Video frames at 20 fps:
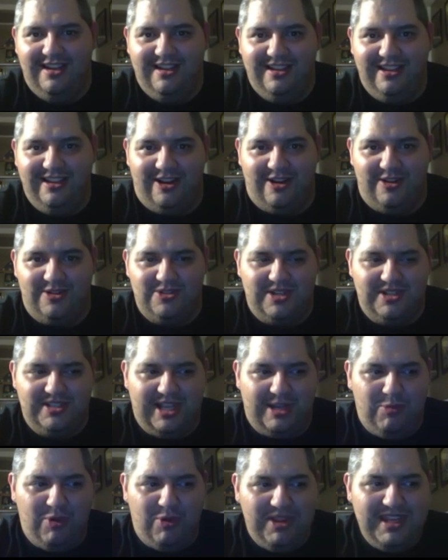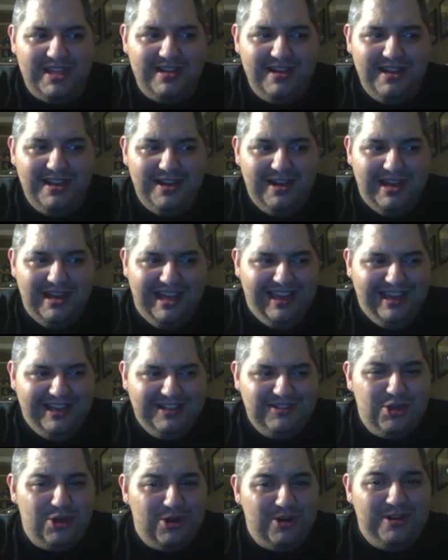And she's like, "Well, then
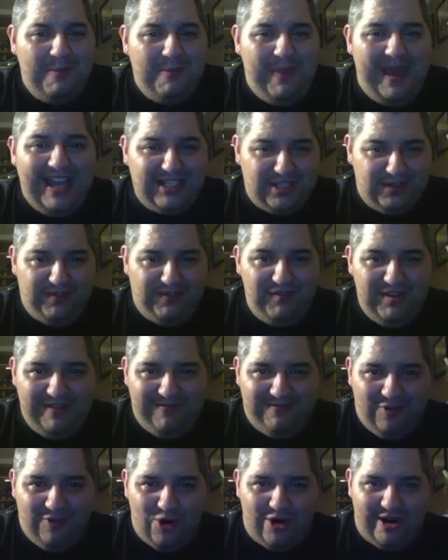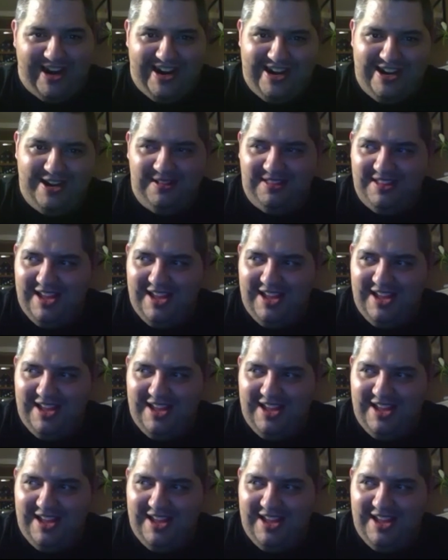turn to page 54," and it